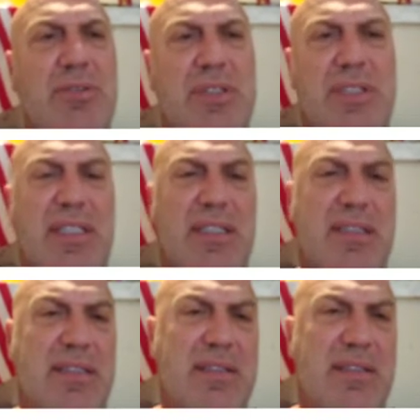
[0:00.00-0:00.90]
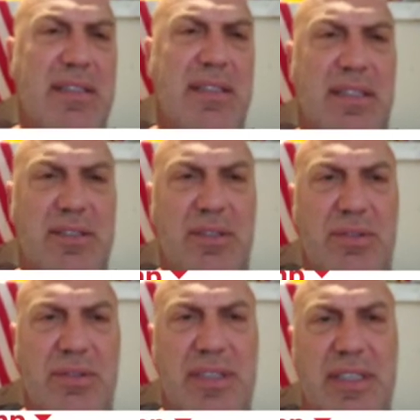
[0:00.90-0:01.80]
I don't see it. Uh, I just
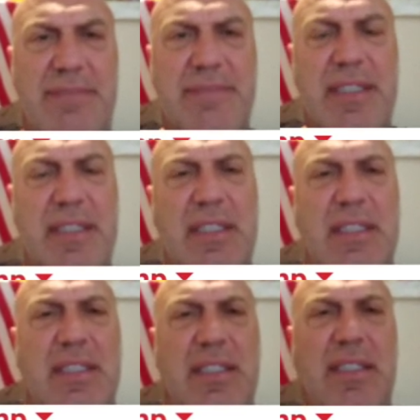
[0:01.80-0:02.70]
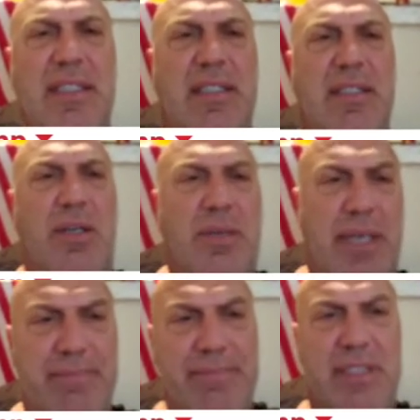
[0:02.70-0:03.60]
don't see it.
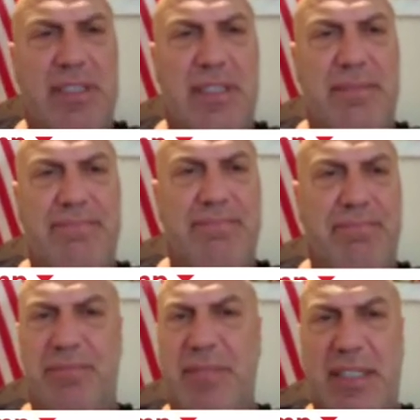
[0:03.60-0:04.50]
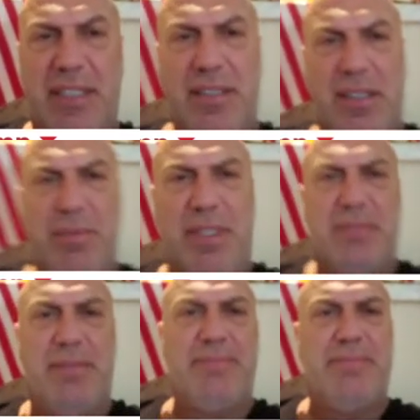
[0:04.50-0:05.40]
Okay, this is it. Take care. God
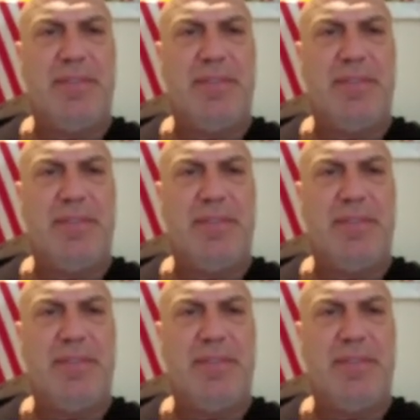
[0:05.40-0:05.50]
bless, man.